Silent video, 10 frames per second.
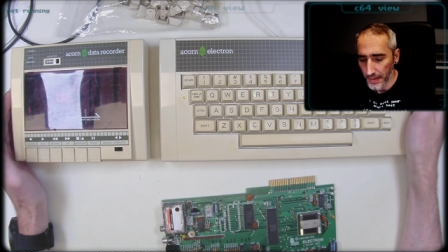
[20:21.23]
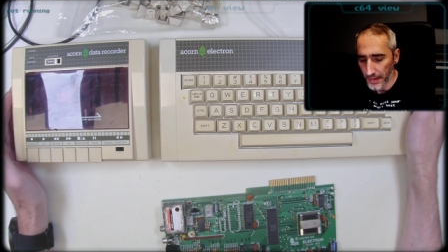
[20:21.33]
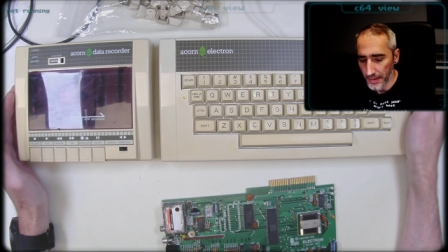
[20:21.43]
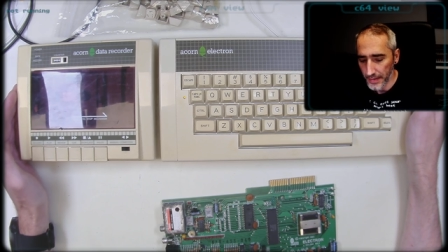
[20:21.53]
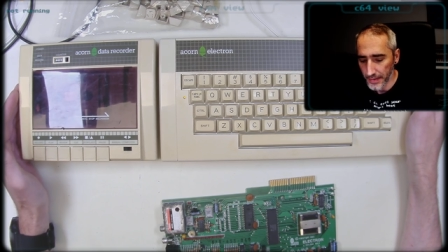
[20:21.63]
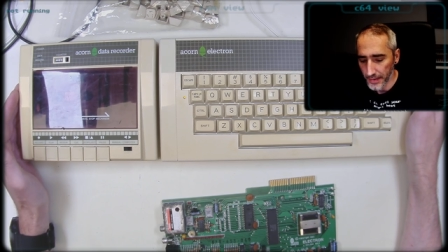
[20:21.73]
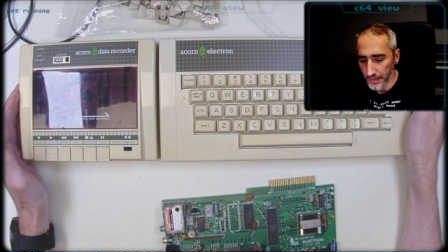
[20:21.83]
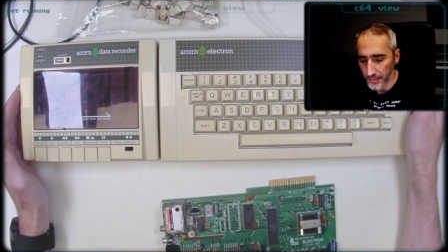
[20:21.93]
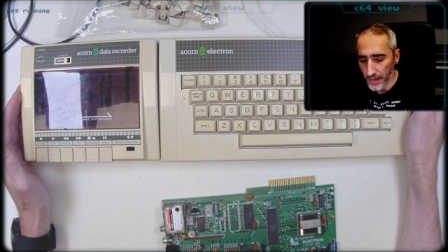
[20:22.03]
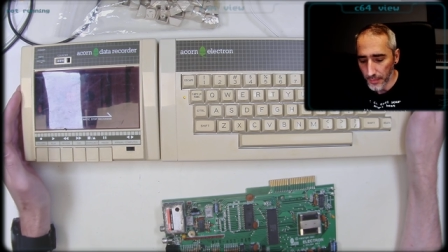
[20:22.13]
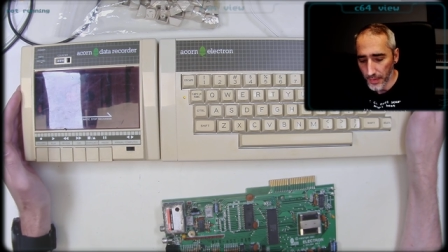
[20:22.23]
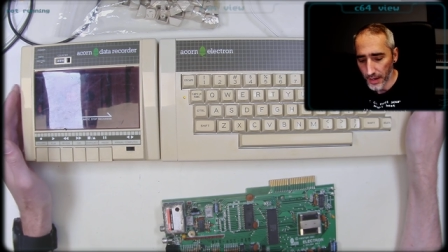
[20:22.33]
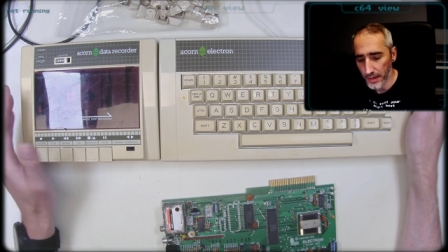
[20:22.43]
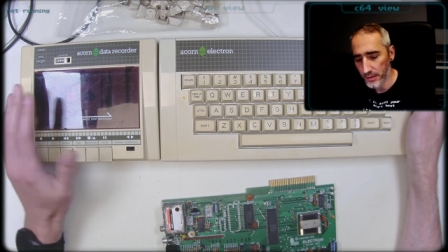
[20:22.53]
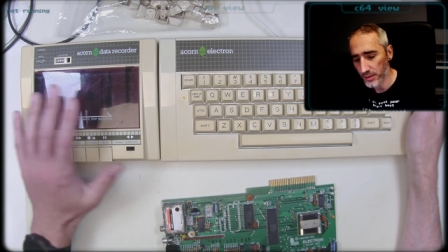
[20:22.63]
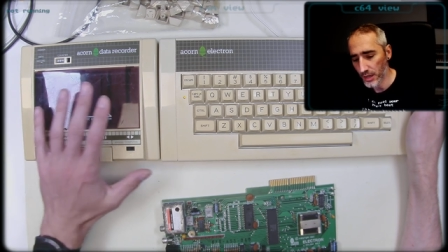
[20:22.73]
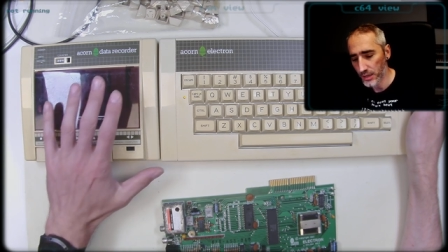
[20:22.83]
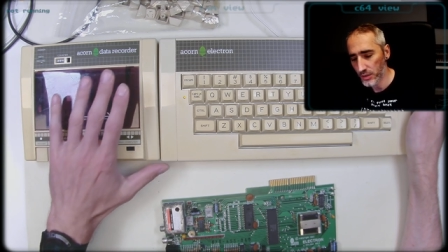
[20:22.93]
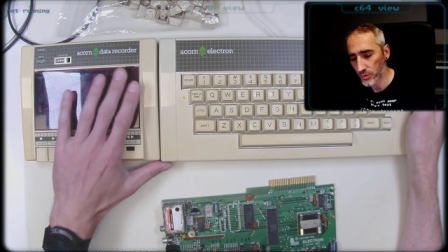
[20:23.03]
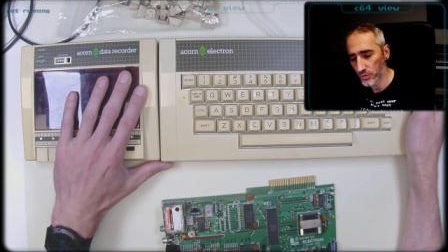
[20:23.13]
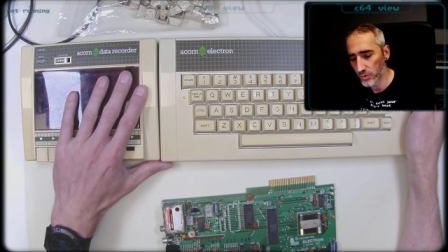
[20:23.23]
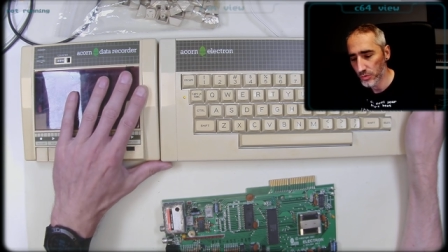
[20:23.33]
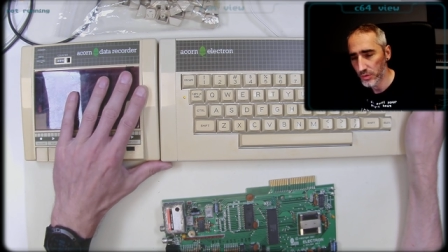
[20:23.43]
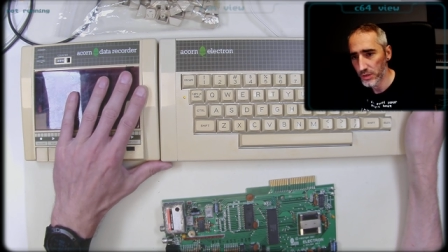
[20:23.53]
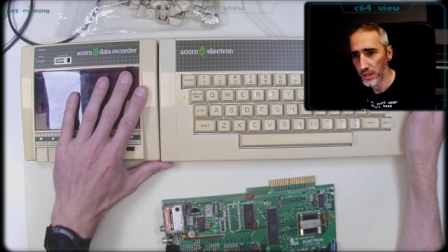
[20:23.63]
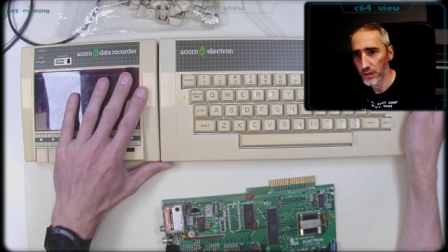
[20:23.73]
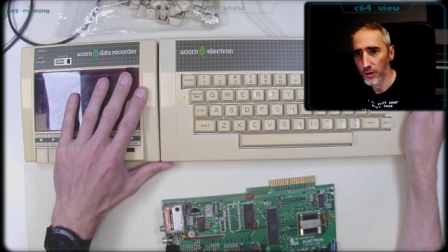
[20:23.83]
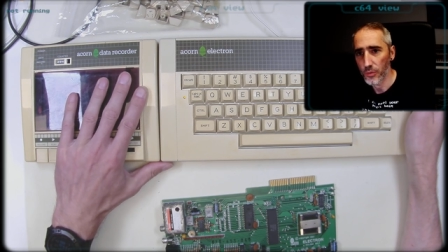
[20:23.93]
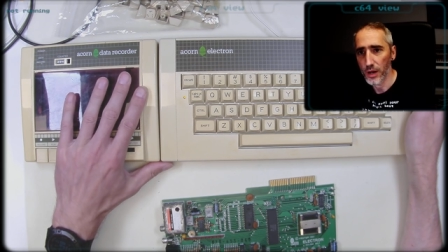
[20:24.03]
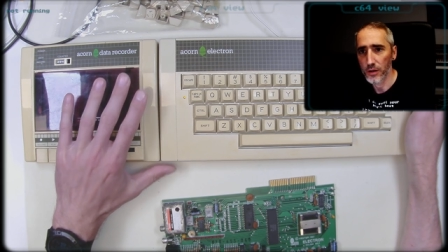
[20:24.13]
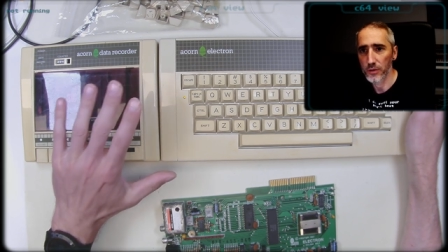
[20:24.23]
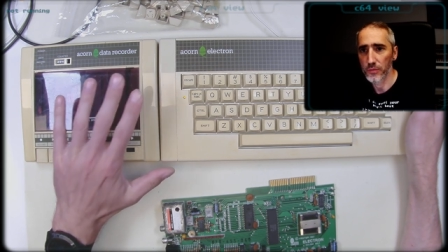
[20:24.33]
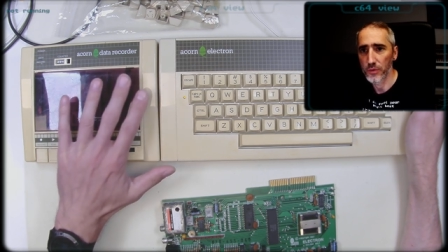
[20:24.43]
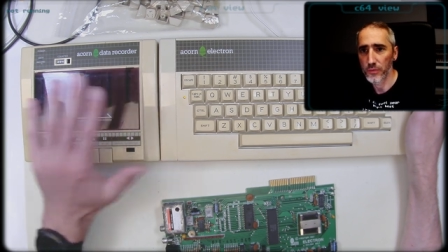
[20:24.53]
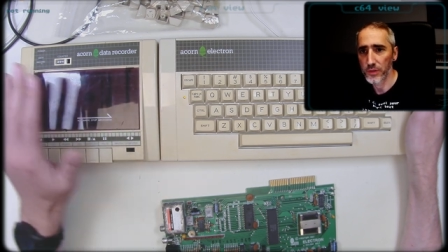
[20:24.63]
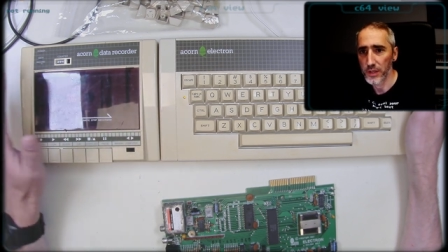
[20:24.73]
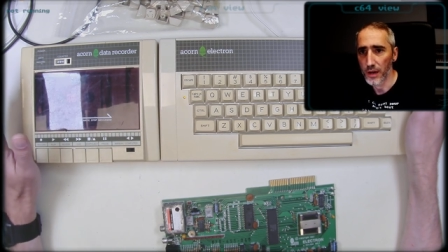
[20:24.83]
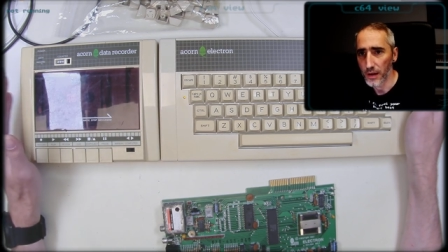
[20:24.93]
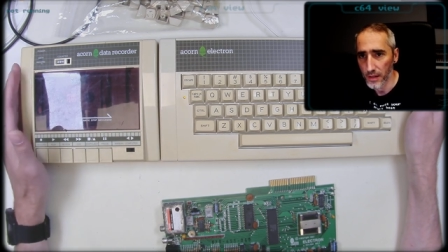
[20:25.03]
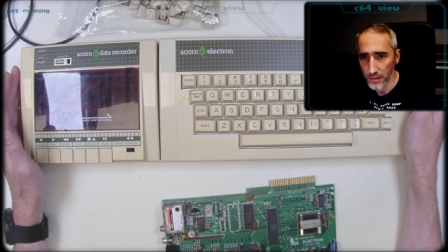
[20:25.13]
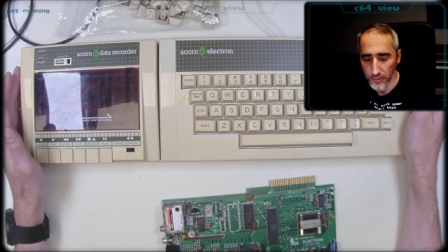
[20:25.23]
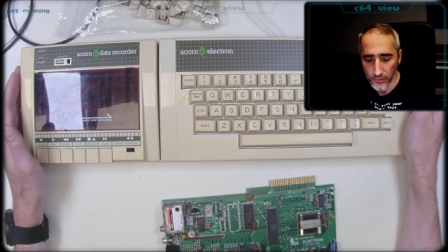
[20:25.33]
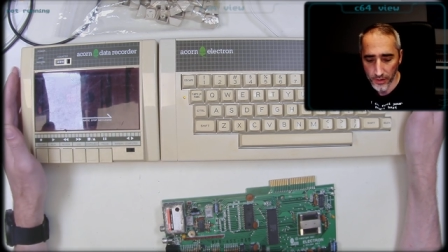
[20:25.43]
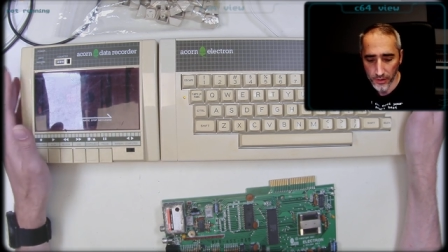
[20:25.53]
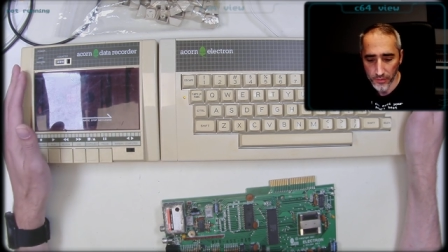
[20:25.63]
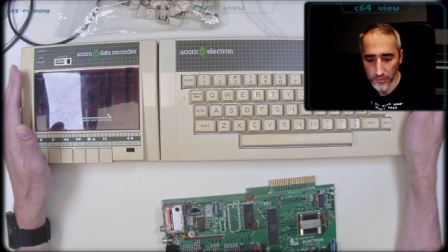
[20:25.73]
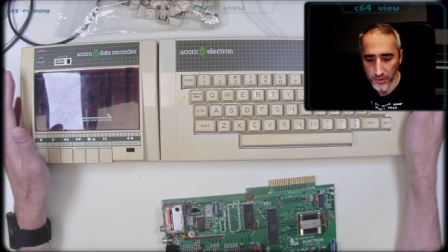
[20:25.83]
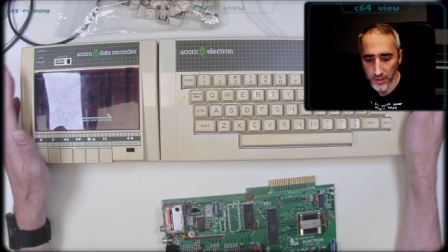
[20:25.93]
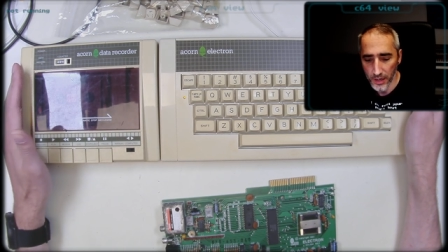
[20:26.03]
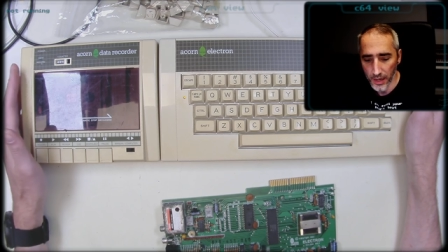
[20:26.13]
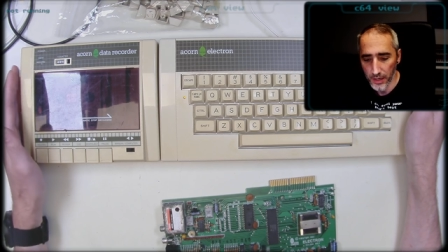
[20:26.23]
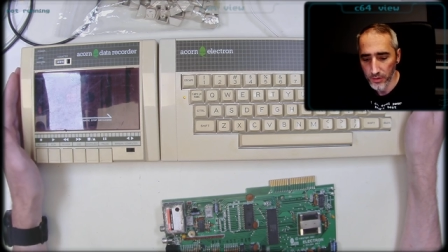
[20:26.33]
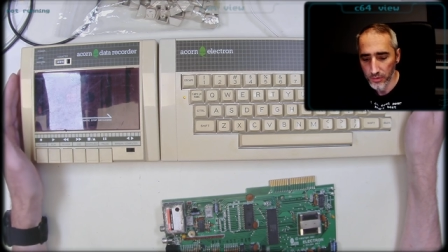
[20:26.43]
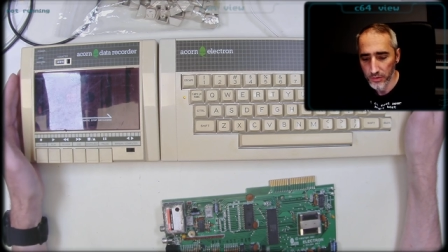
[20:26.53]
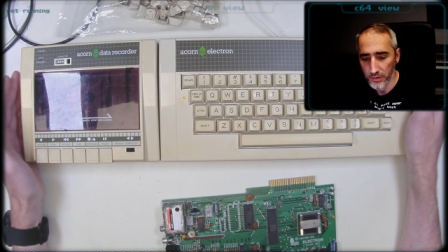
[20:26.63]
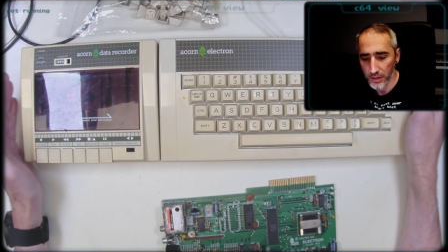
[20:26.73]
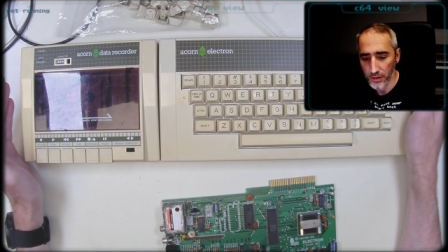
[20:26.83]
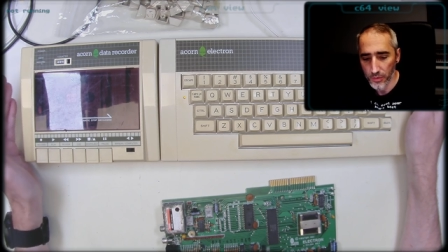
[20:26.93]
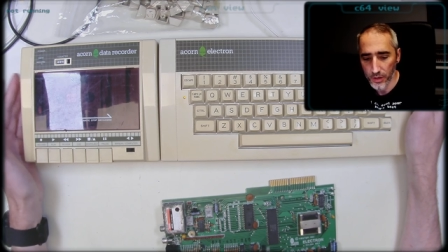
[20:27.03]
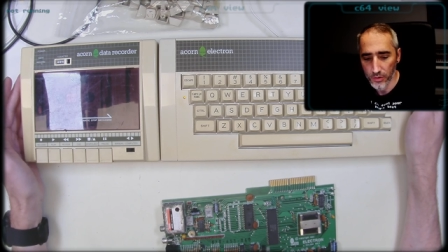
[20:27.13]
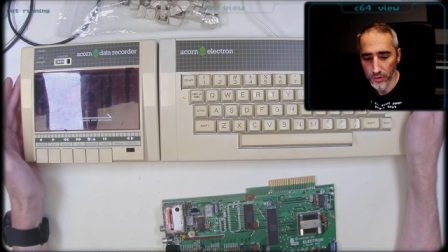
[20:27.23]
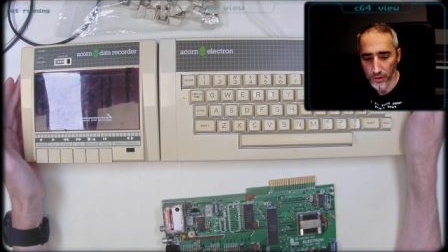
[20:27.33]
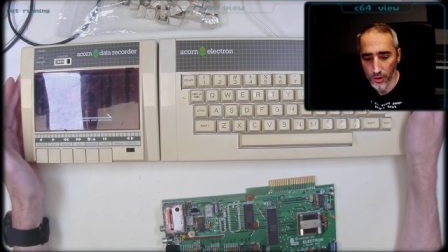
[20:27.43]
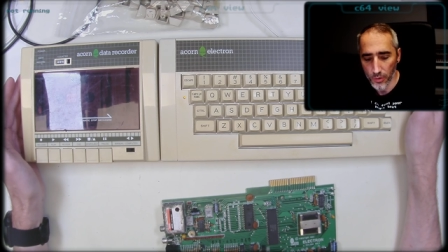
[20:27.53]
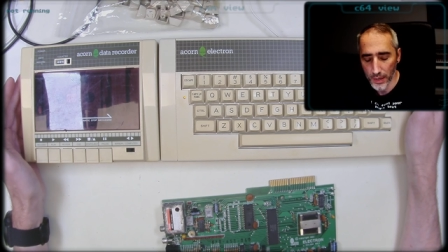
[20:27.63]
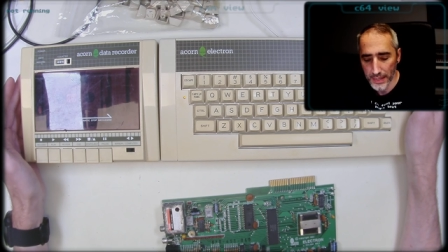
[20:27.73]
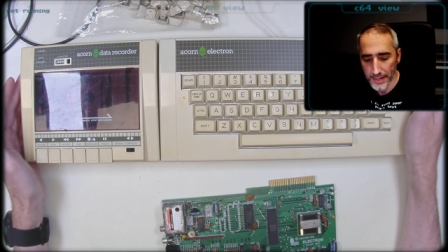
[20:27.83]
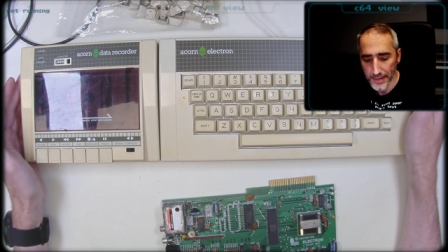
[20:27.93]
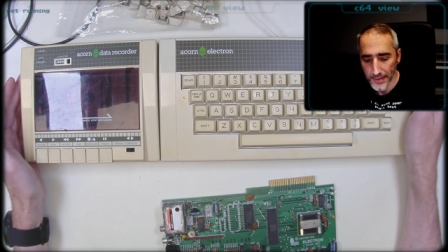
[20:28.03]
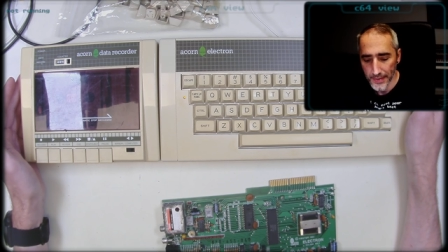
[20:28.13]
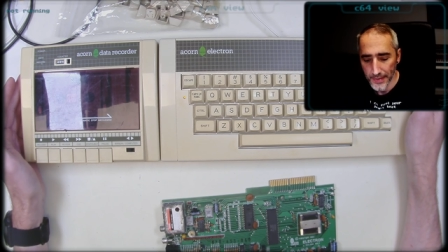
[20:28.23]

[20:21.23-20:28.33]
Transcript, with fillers: And uh, yep, I started to tinker around with the ALF, uh, with the Acorn data recorder already.